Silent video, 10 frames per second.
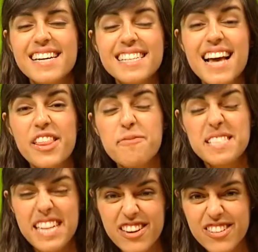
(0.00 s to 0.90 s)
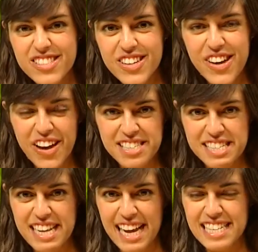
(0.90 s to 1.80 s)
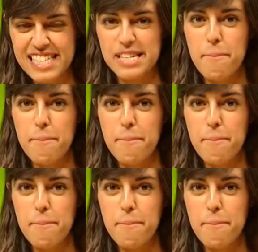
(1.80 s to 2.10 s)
Now, the materials you're going to need to